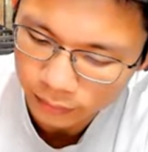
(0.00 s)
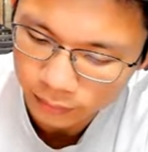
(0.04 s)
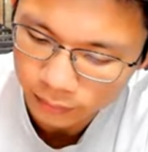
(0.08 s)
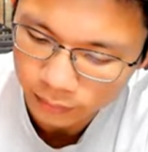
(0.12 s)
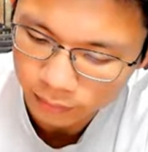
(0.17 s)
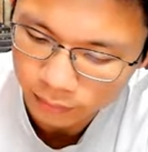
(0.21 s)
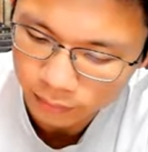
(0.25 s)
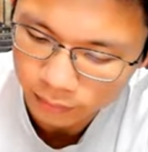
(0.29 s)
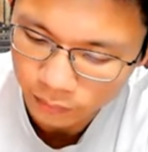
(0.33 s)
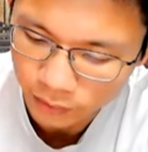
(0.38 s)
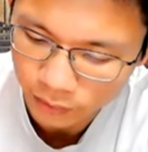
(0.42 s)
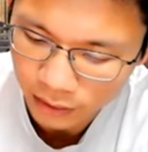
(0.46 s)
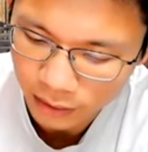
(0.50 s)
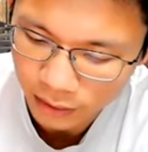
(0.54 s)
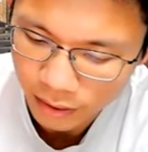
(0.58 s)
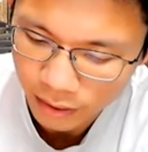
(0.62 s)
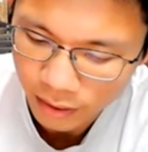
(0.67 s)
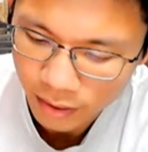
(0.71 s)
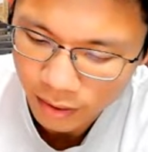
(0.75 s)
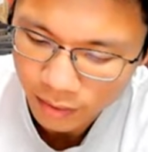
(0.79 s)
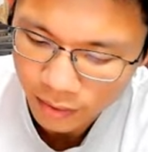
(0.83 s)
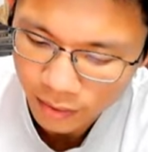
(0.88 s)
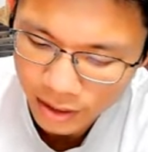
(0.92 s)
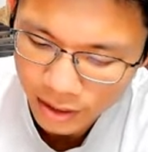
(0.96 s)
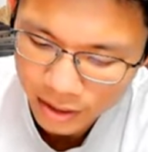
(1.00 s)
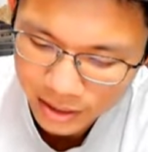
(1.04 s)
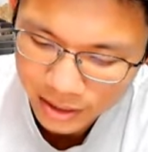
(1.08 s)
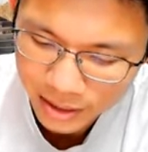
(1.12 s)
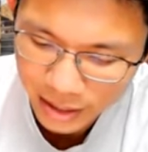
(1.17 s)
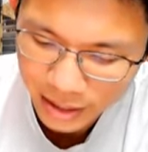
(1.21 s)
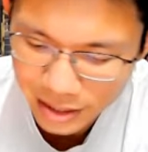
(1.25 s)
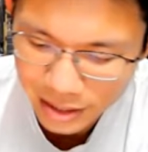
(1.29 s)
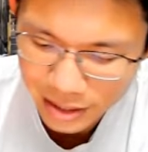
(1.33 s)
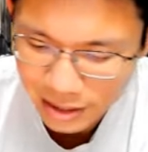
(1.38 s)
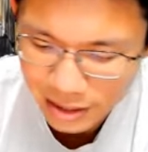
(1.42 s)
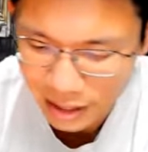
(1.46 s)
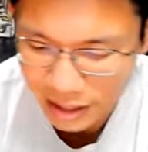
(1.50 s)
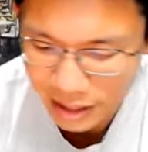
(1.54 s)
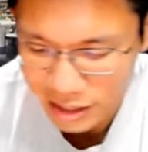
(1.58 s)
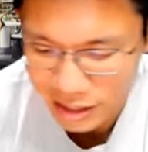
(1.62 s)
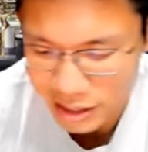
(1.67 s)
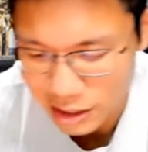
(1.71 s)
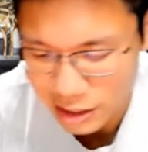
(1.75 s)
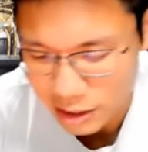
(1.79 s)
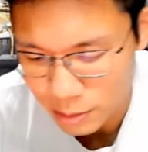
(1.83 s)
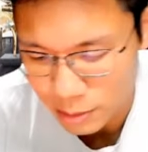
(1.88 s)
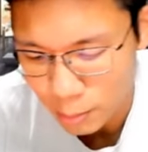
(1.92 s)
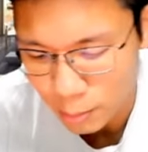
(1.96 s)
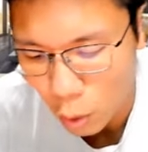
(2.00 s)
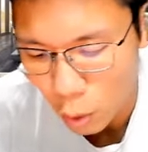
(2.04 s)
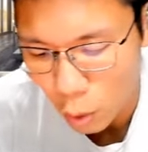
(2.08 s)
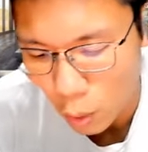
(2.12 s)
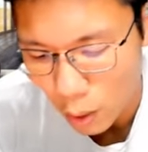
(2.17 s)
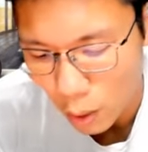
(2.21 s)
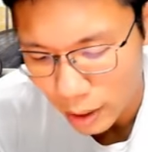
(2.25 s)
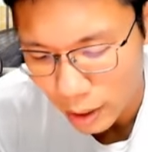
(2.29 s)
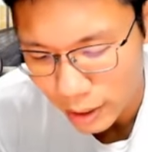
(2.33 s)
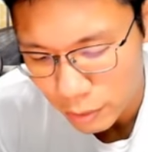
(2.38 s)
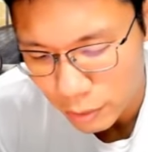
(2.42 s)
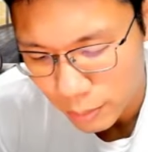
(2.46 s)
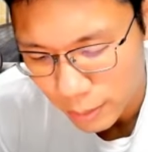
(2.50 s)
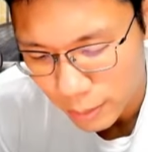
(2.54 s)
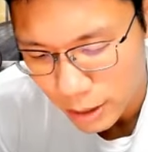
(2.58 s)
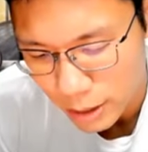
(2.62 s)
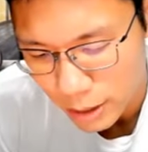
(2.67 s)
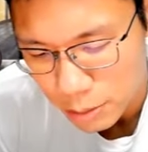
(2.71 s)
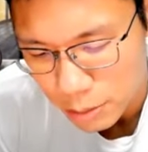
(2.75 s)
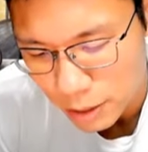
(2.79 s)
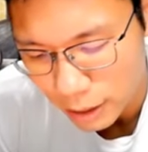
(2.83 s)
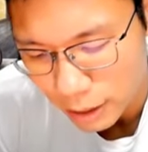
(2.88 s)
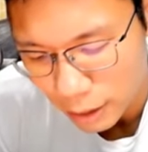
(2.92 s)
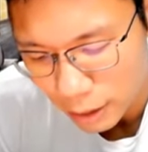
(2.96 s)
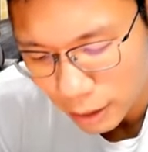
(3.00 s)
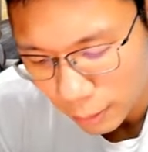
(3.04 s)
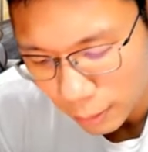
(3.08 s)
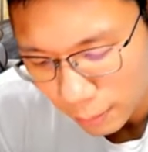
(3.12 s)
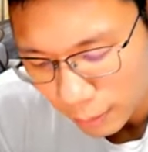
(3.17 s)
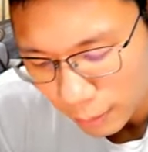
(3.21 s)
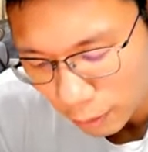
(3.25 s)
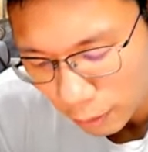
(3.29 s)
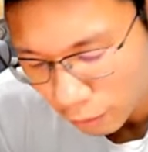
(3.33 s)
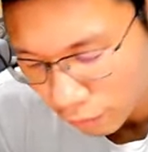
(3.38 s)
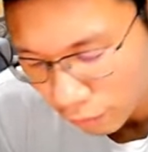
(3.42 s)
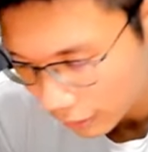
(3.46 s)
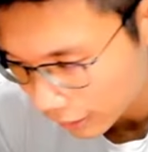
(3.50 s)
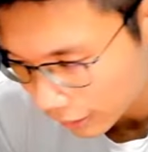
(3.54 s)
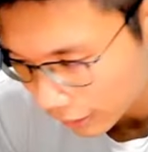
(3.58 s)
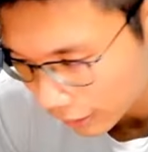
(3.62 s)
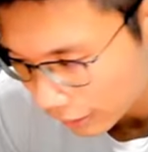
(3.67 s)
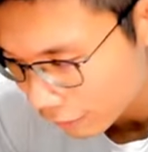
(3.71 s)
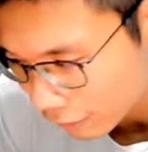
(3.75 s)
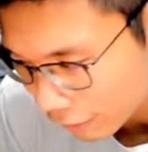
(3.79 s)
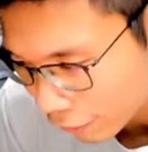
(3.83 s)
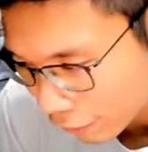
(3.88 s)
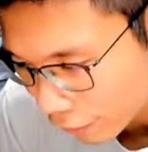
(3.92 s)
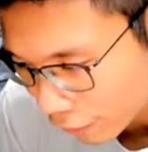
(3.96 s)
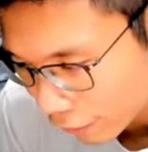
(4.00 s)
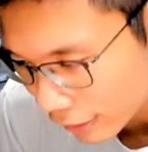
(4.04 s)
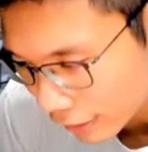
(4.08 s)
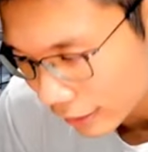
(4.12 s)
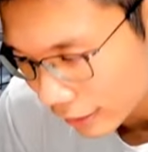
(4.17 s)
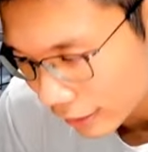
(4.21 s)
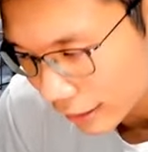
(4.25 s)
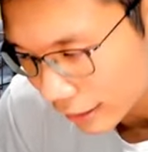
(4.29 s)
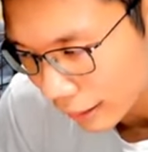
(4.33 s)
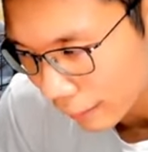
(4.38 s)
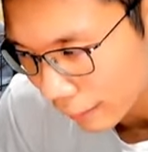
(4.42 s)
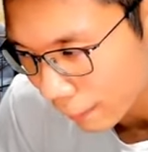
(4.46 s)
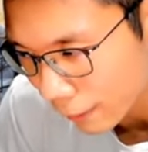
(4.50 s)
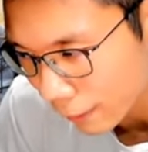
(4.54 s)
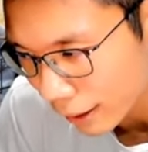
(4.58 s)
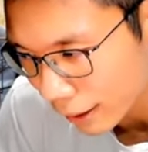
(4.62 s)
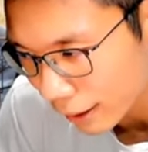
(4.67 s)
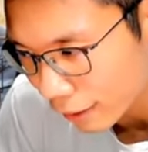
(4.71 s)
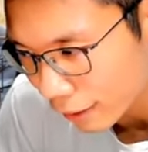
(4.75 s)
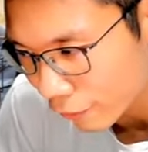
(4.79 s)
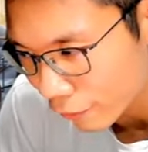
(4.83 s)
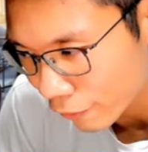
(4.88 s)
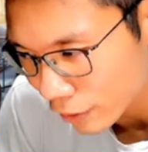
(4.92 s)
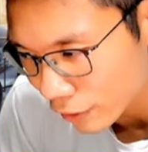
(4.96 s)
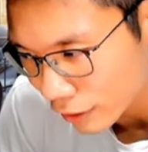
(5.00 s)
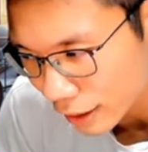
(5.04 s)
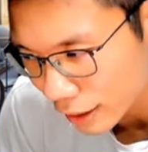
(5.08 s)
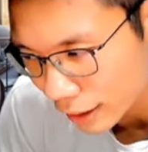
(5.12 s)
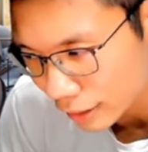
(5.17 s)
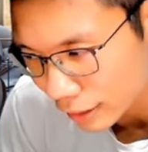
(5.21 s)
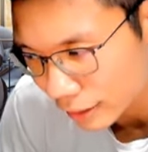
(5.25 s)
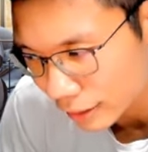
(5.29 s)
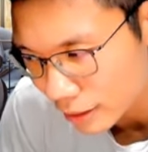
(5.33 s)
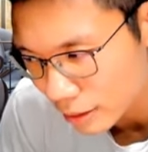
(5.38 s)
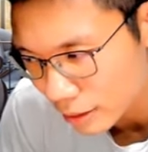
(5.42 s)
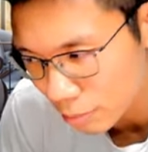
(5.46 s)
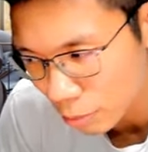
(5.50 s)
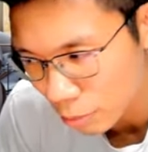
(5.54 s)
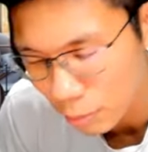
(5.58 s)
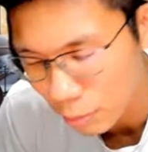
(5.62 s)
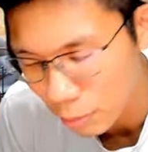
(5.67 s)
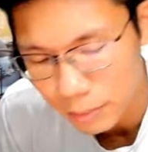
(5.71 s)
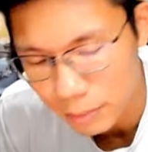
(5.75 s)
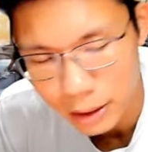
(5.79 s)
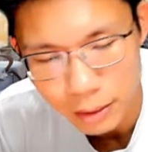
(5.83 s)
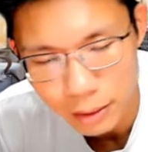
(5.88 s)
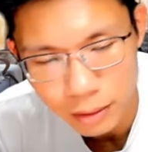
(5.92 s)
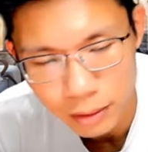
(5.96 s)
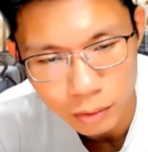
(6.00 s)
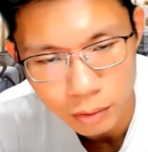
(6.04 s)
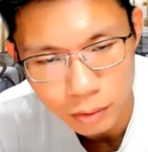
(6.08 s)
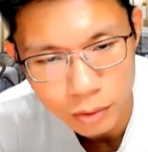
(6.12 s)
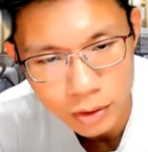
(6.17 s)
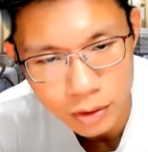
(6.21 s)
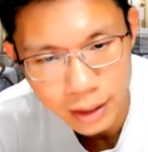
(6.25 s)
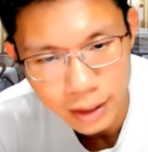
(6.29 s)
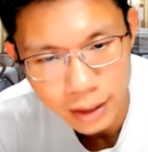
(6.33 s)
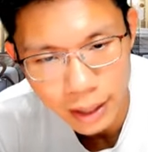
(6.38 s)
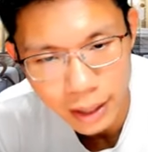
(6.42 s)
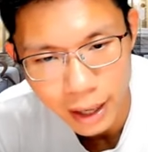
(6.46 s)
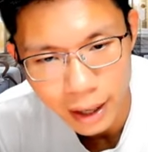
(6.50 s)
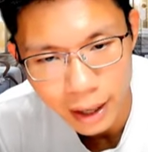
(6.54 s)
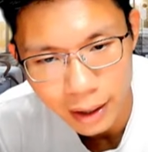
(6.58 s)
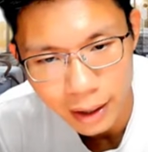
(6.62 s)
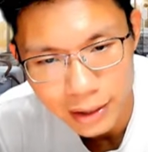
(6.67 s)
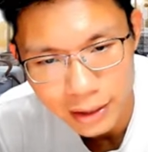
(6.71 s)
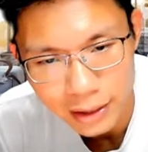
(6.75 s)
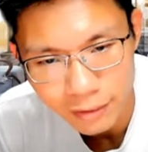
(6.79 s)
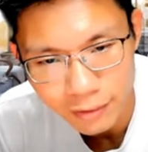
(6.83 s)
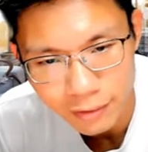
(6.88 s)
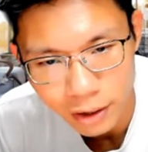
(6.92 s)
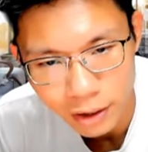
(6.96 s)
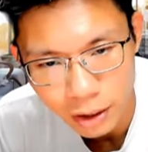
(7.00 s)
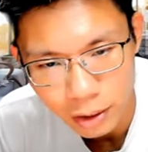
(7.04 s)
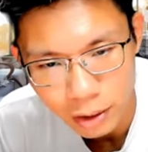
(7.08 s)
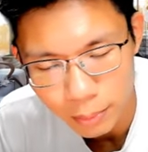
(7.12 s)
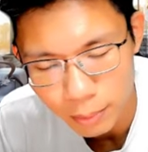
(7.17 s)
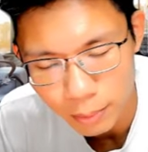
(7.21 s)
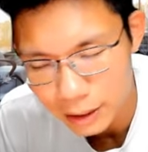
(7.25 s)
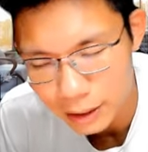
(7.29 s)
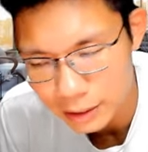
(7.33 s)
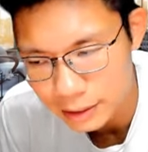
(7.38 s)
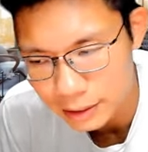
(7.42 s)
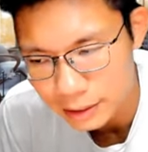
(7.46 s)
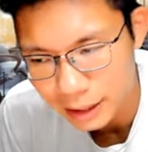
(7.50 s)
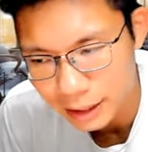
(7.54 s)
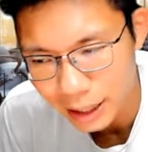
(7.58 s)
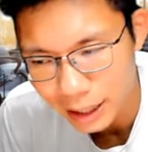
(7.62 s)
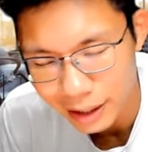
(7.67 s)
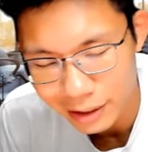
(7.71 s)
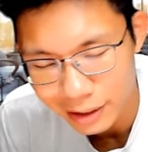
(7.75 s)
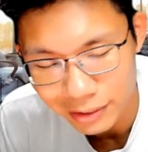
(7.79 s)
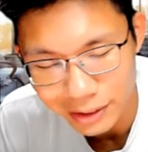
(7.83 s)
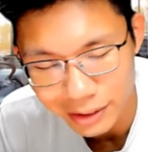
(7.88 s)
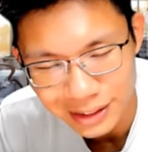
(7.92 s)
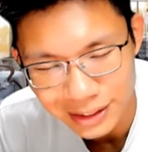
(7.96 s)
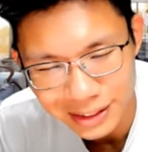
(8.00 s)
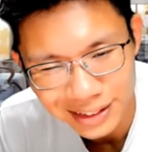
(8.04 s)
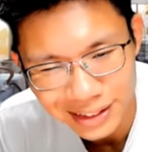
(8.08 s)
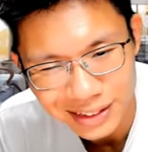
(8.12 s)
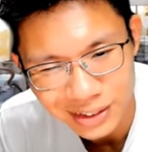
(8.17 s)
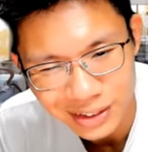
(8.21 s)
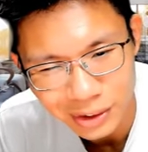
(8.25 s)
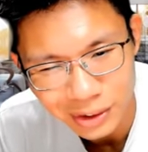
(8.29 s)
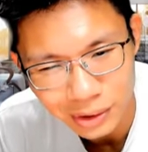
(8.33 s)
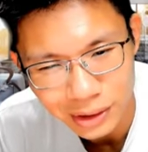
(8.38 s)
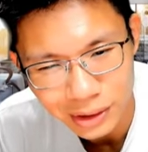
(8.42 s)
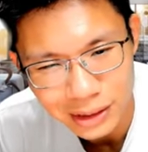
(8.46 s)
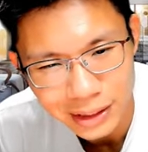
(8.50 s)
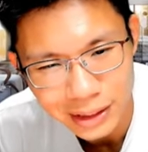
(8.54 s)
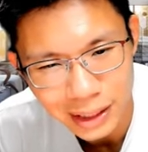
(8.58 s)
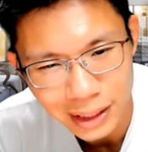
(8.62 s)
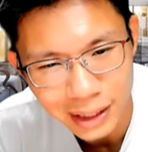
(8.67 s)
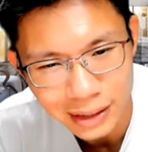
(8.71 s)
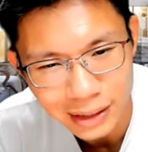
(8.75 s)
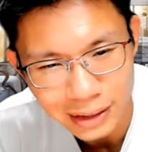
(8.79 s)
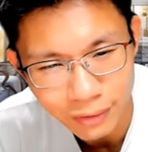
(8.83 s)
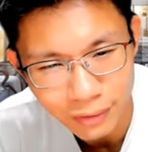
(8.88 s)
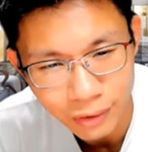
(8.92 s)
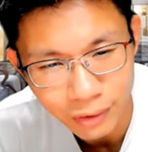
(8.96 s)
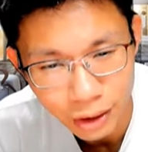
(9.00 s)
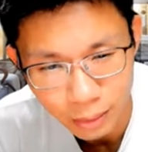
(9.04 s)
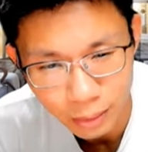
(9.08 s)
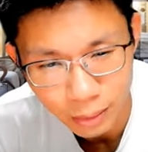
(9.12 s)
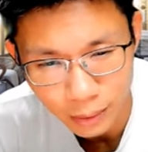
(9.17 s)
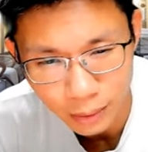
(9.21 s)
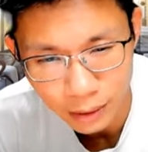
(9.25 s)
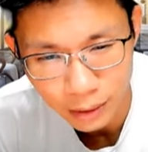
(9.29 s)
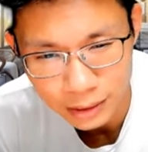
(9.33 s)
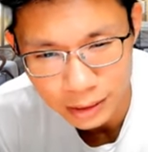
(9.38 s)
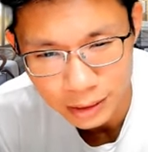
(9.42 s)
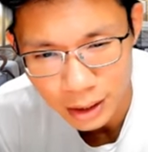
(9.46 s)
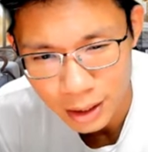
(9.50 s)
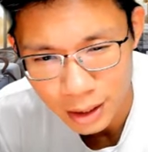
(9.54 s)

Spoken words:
The sizes are small. It reminds me a little bit of like an Infinity, but Infinity I think could be those that are 700 plus, Garden Residence, all these that are 700 plus.